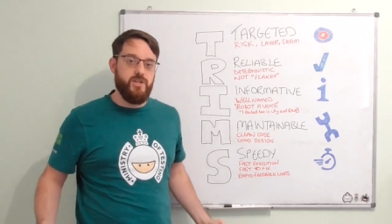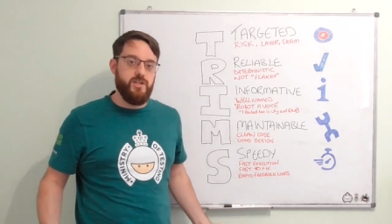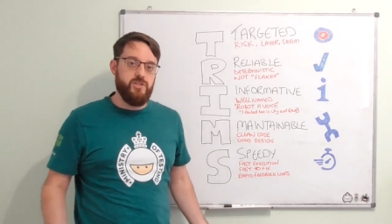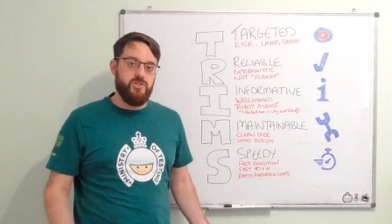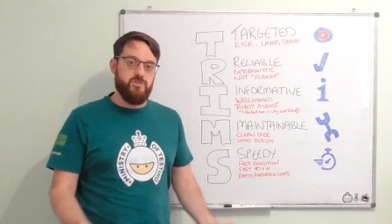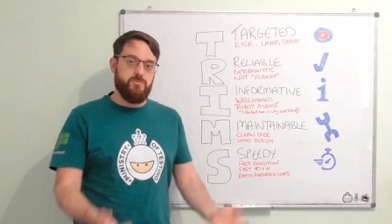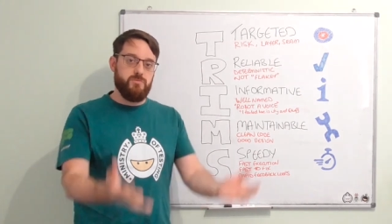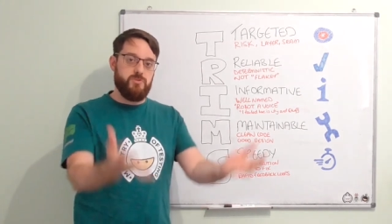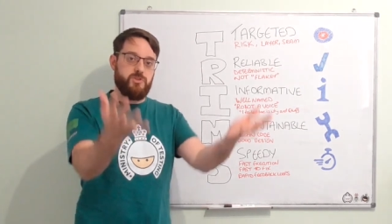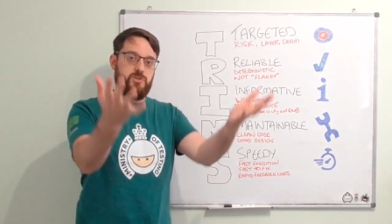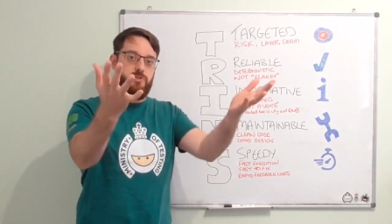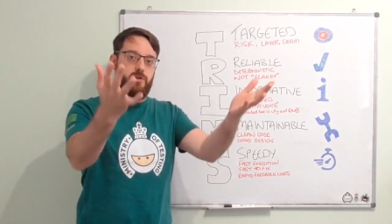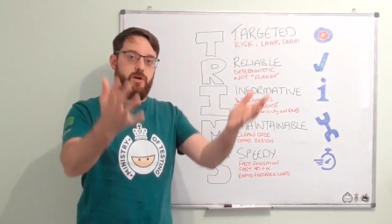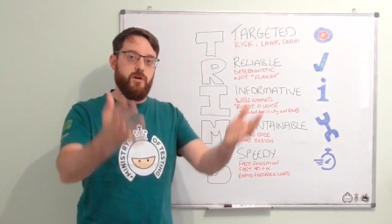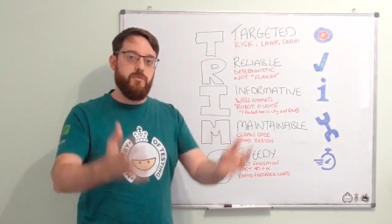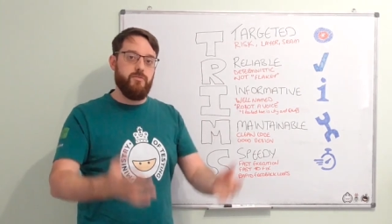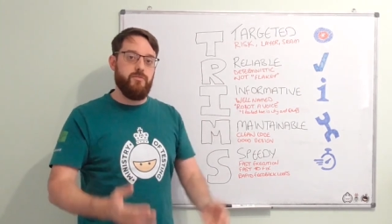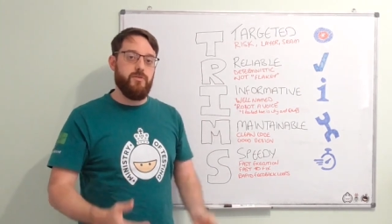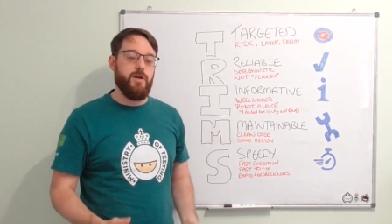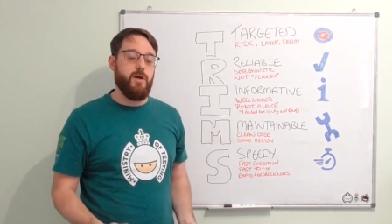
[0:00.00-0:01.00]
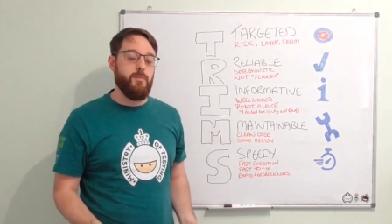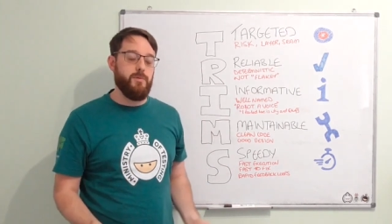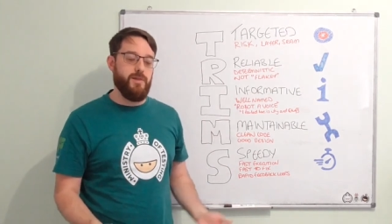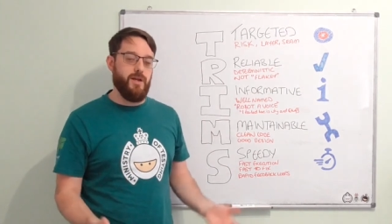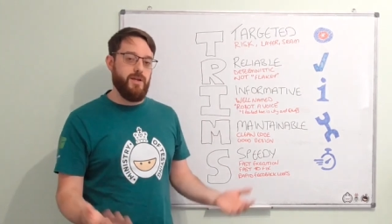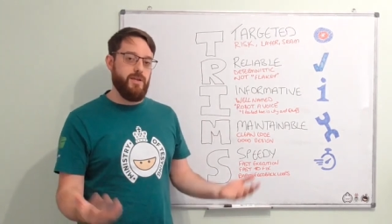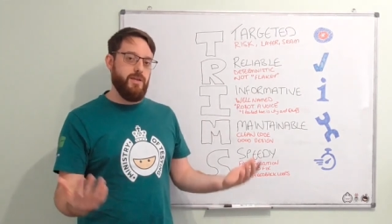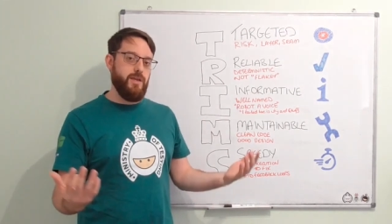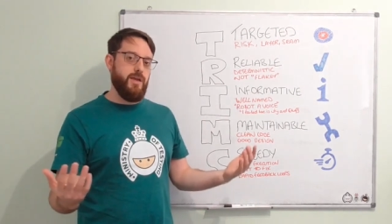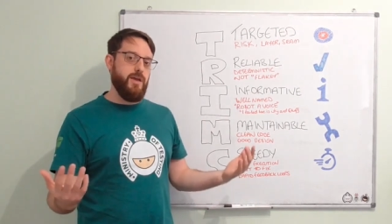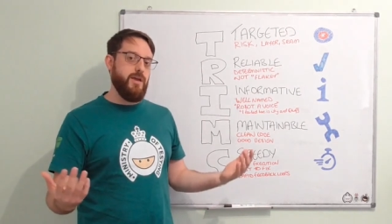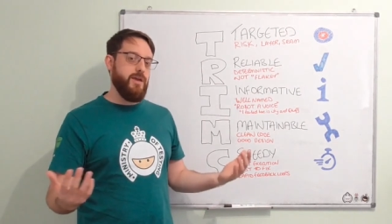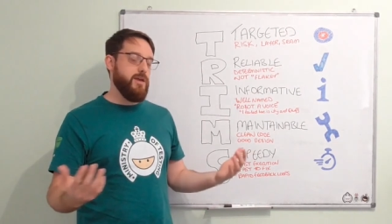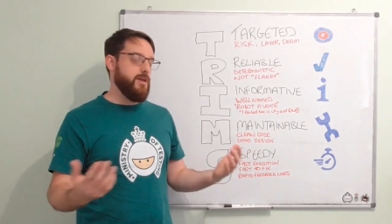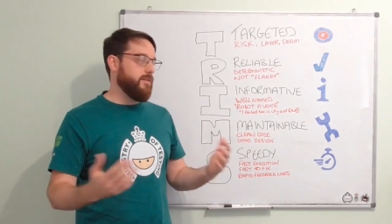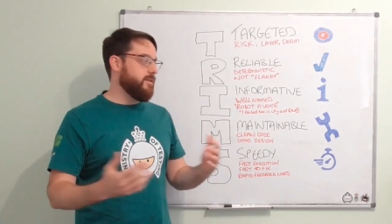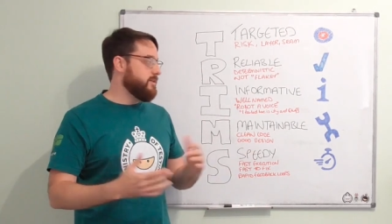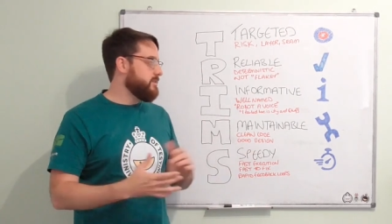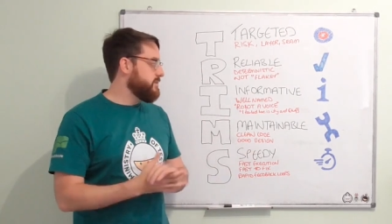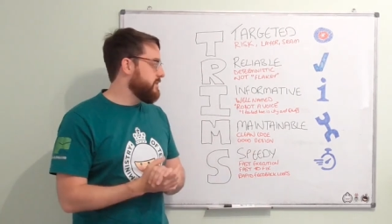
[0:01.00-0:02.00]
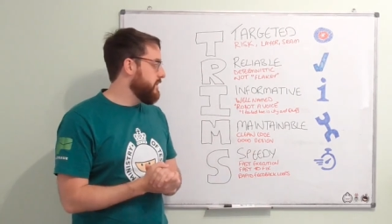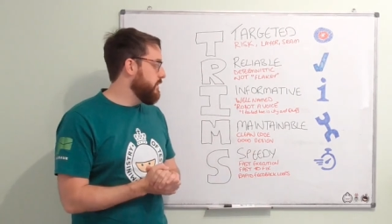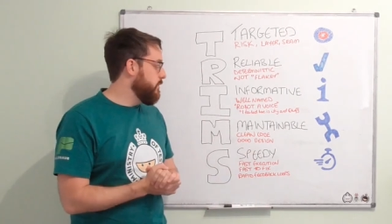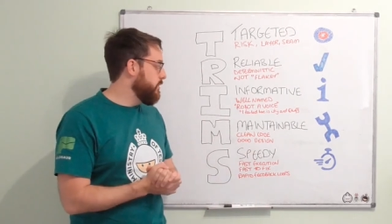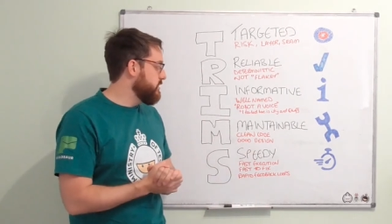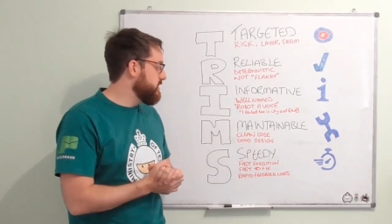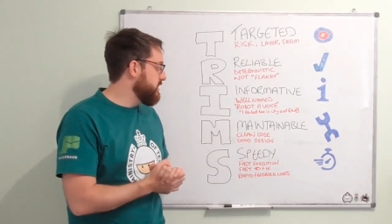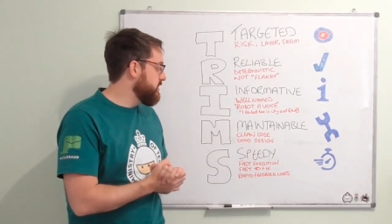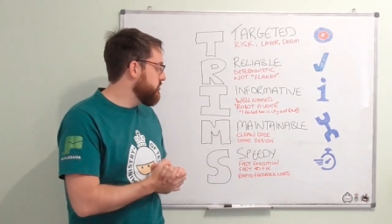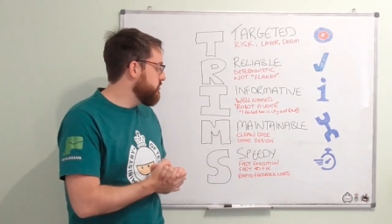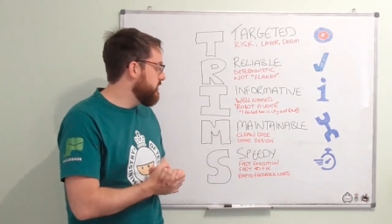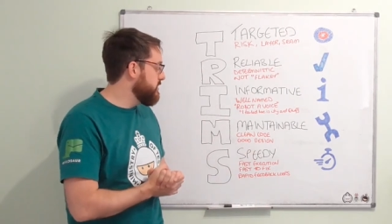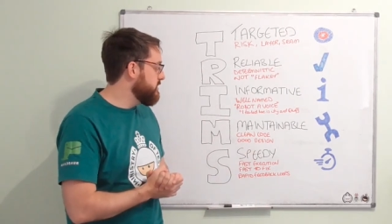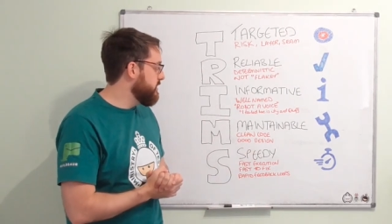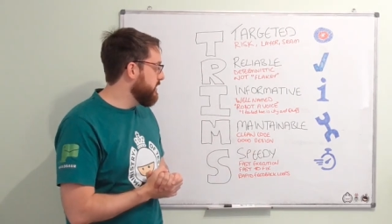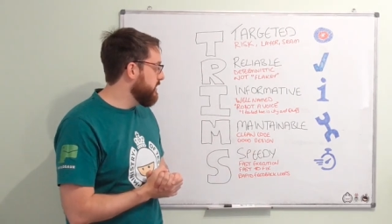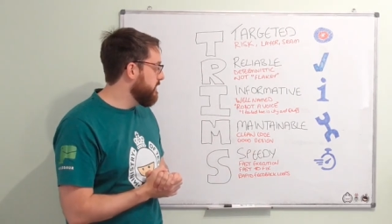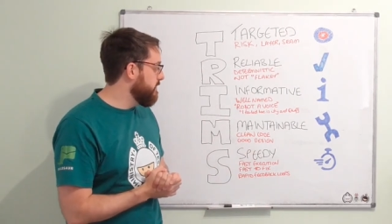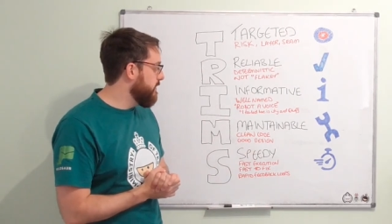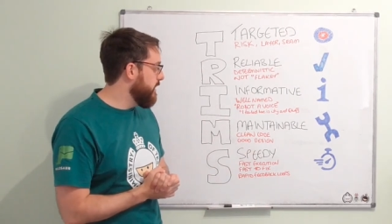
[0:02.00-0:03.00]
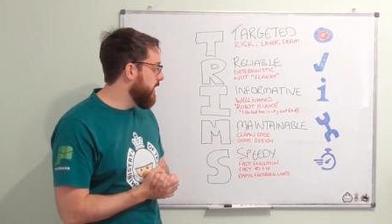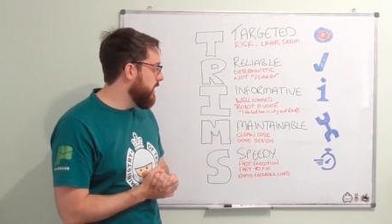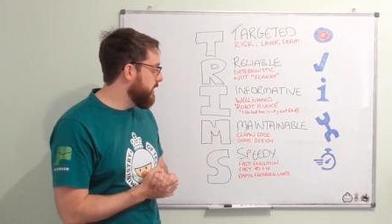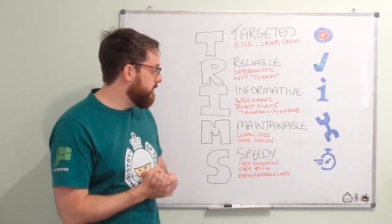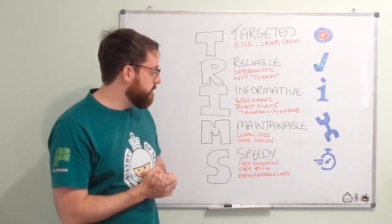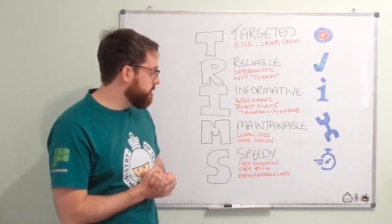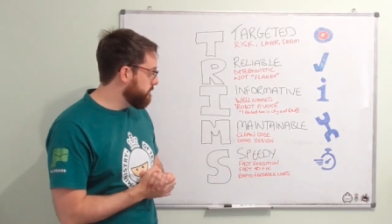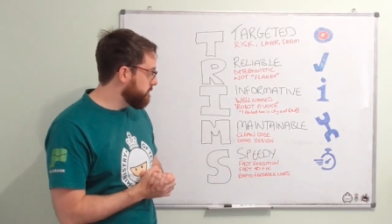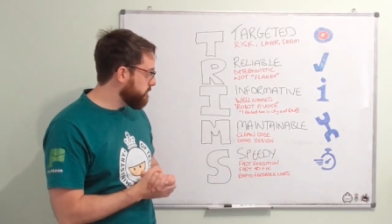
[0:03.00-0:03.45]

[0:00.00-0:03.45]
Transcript: here's some stuff. And I'll be like, yay, let's see what's interesting in that.